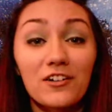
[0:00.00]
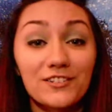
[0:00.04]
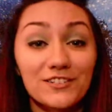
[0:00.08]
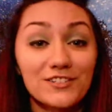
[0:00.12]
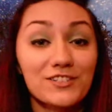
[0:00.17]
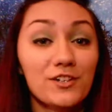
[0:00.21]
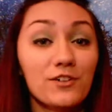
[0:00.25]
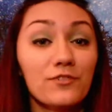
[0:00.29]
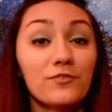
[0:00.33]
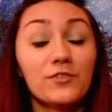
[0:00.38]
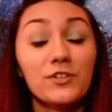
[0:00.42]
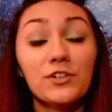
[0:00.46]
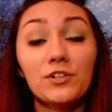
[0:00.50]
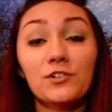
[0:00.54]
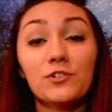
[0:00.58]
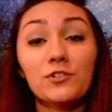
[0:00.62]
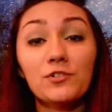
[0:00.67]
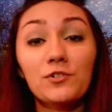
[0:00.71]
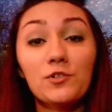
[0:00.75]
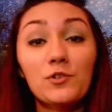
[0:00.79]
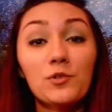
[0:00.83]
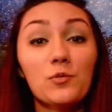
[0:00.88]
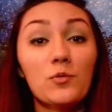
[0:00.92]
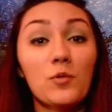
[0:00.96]
So if
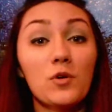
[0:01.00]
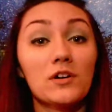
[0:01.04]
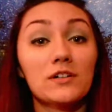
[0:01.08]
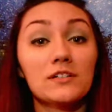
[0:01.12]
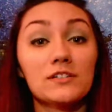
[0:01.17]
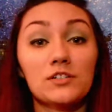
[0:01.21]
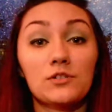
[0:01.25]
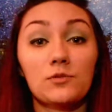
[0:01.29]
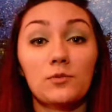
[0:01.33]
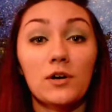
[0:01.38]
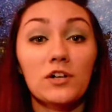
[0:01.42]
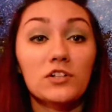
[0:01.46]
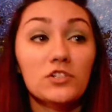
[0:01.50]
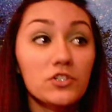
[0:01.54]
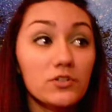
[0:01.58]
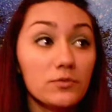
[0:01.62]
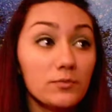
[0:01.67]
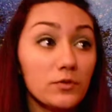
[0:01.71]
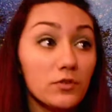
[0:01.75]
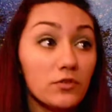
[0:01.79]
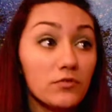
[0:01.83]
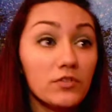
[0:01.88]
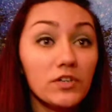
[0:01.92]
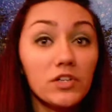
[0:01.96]
you want to watch the
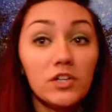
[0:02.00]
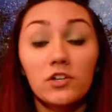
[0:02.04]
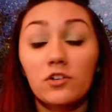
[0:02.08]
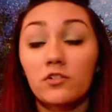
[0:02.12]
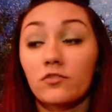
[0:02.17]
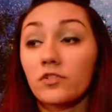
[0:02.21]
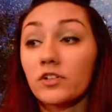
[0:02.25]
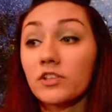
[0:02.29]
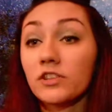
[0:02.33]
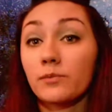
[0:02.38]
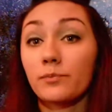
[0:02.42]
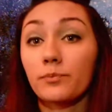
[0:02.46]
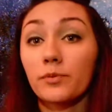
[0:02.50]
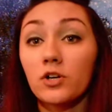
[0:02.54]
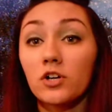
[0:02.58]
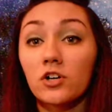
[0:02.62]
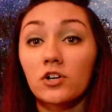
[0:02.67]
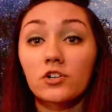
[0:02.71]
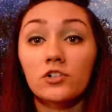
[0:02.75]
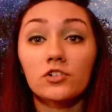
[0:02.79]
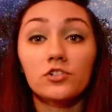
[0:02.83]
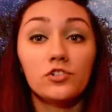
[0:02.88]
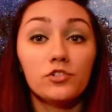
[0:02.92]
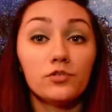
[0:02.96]
movie or read the book
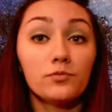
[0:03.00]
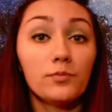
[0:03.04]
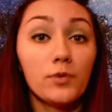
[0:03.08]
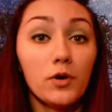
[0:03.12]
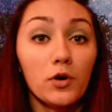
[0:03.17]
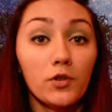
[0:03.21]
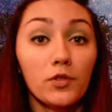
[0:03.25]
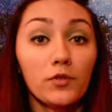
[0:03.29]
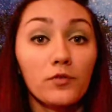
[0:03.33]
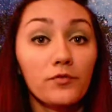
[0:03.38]
or do both